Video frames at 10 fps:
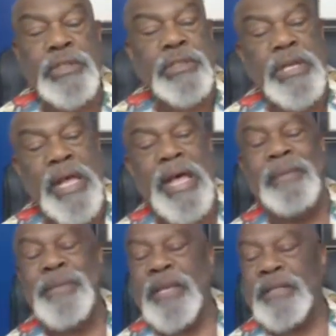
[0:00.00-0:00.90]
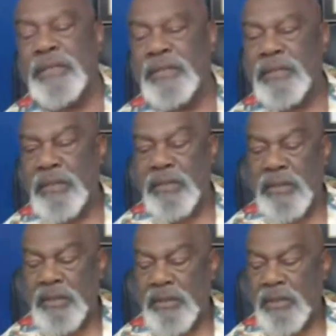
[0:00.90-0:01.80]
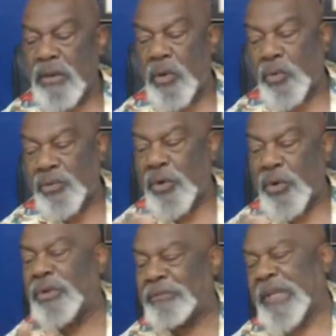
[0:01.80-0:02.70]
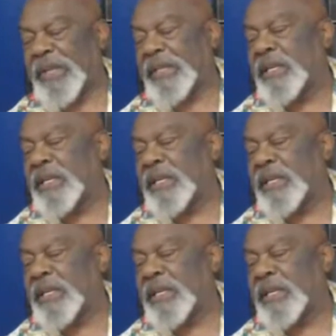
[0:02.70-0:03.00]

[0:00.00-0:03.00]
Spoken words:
on the fucking topic that we kicking.